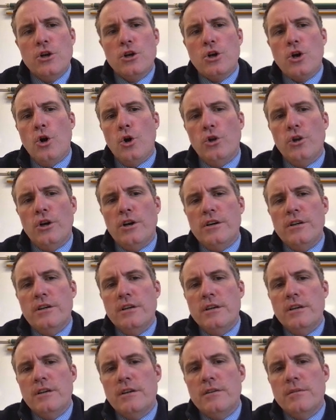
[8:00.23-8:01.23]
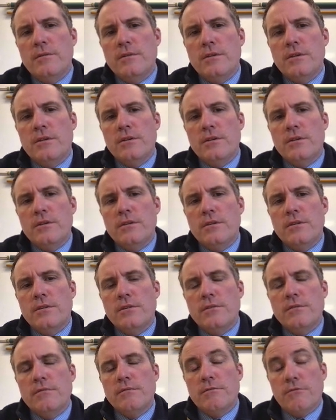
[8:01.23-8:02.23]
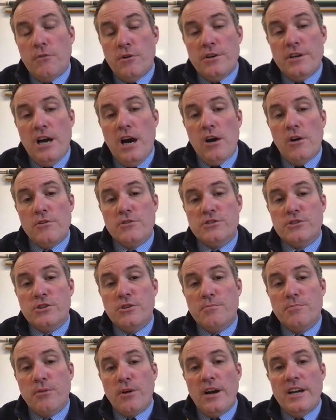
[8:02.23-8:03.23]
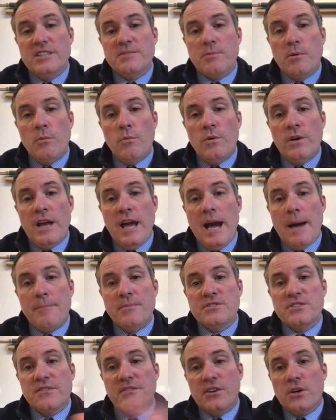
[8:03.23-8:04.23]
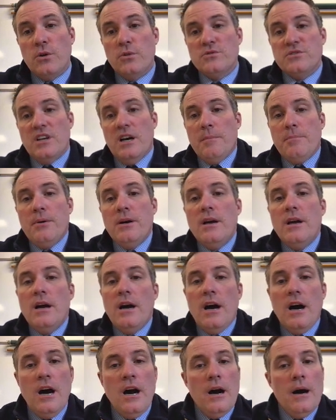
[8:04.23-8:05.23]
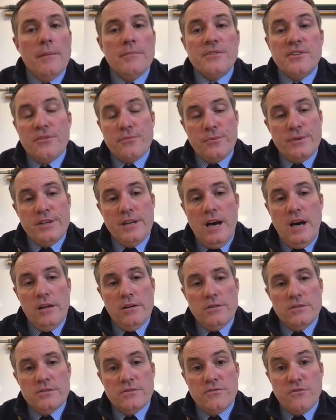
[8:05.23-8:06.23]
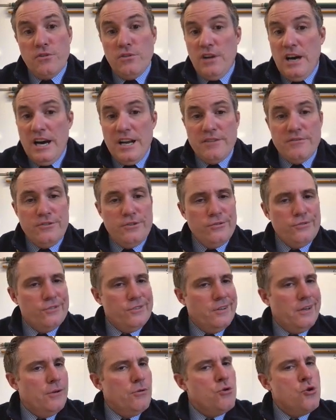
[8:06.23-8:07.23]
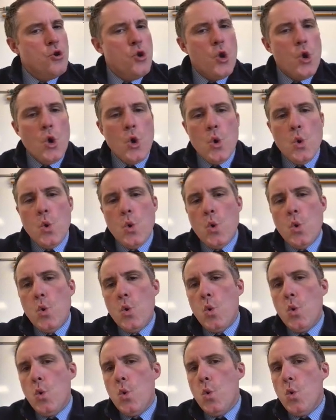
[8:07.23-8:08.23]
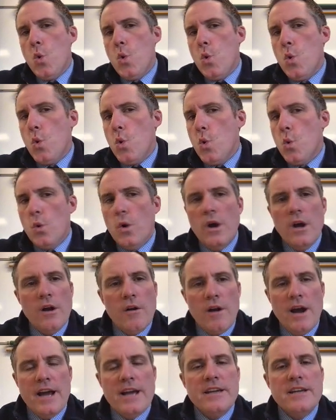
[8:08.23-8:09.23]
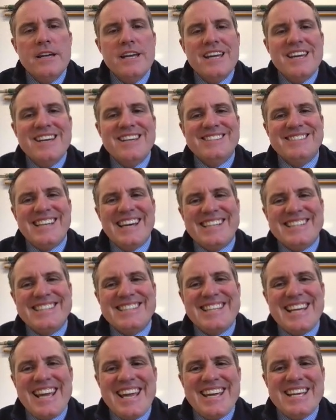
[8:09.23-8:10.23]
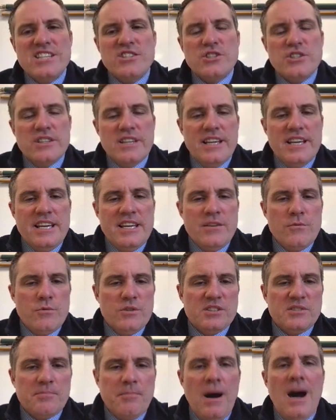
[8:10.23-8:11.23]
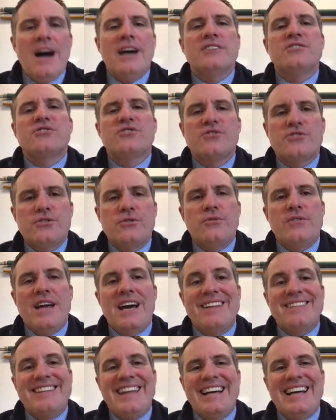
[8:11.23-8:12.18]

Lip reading: Cola for $1 is a good price, but what happens if it goes up to $3? For a lot of you, you're like, no, right? It's that change in response to that.